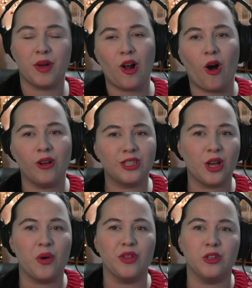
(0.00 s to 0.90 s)
but
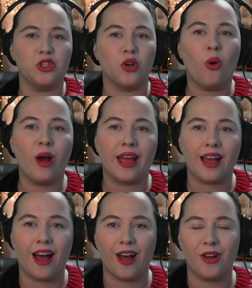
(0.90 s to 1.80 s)
also the
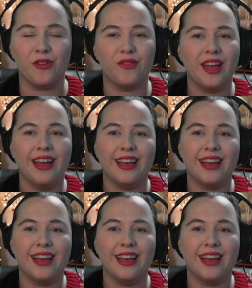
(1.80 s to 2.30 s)
joy of